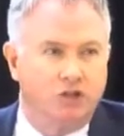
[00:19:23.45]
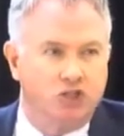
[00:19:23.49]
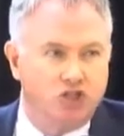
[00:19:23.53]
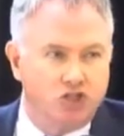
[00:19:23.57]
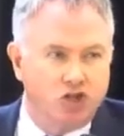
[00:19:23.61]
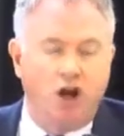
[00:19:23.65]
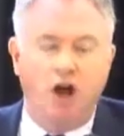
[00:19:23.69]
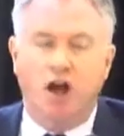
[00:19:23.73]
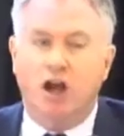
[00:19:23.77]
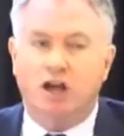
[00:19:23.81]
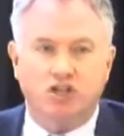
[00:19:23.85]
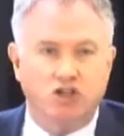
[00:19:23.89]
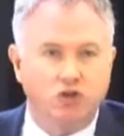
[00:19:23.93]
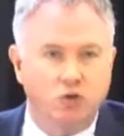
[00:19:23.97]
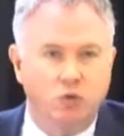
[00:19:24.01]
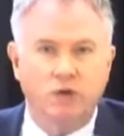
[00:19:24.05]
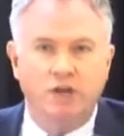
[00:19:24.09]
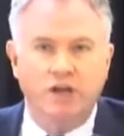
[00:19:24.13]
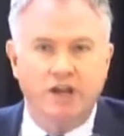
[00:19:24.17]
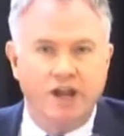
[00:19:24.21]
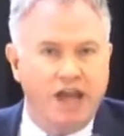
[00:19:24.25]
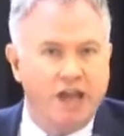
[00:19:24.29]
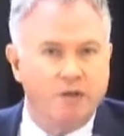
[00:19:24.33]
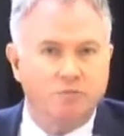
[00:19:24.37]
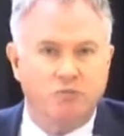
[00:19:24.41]
Talk to a
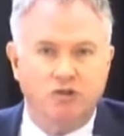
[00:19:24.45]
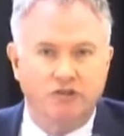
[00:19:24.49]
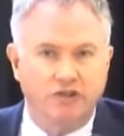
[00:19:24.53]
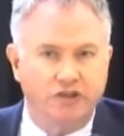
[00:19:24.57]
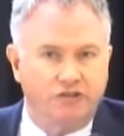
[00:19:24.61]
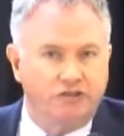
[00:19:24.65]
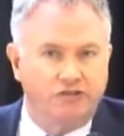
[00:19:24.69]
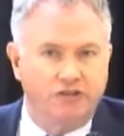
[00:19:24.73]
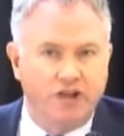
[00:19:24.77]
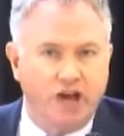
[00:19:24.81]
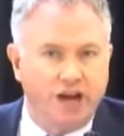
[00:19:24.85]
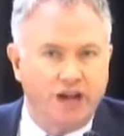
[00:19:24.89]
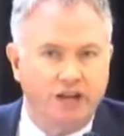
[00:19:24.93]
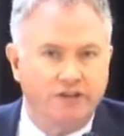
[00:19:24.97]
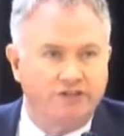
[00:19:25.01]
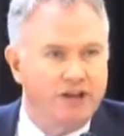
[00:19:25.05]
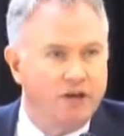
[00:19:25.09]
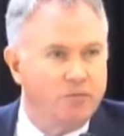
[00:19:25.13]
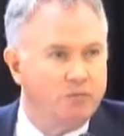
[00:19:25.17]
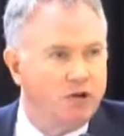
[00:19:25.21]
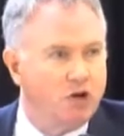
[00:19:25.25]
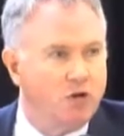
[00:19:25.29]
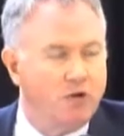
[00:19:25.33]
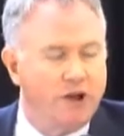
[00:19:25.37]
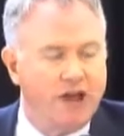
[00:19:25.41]
neighbor that's not a
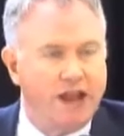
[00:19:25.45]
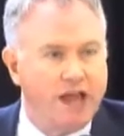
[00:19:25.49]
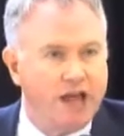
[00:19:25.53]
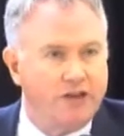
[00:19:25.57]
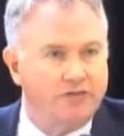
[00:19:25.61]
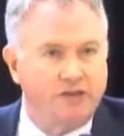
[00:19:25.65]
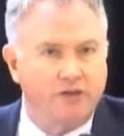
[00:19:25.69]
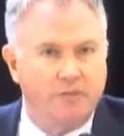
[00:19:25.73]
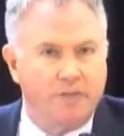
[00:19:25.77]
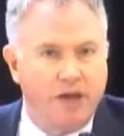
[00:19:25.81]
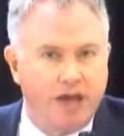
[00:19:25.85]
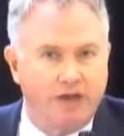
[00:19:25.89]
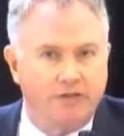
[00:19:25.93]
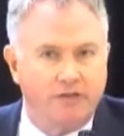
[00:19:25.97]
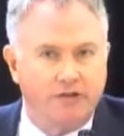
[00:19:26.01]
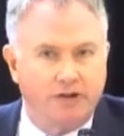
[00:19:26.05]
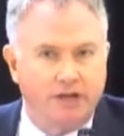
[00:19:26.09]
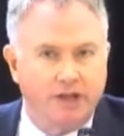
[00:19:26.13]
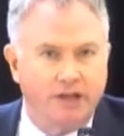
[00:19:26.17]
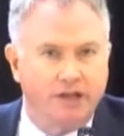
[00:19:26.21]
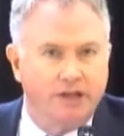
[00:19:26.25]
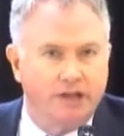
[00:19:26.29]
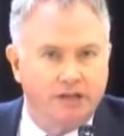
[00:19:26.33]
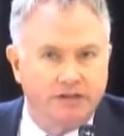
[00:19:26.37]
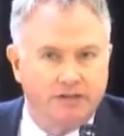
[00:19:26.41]
Democrat. Ask them how their
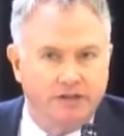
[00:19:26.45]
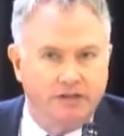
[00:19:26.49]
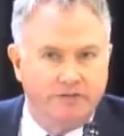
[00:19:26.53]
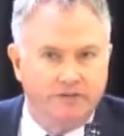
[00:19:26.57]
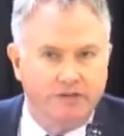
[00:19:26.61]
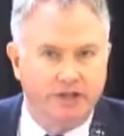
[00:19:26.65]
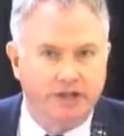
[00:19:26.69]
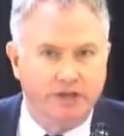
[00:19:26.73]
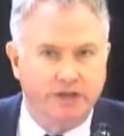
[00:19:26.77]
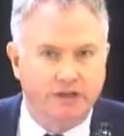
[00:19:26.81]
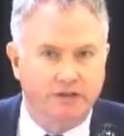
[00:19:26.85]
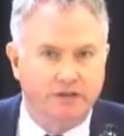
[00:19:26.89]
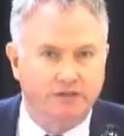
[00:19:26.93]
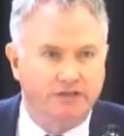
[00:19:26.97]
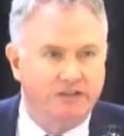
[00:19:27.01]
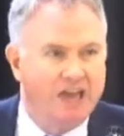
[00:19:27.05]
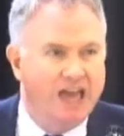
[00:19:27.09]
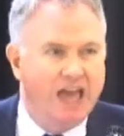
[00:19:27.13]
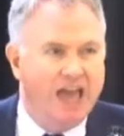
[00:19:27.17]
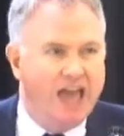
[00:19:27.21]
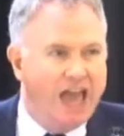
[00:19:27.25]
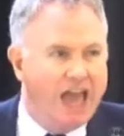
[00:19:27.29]
connectivity is.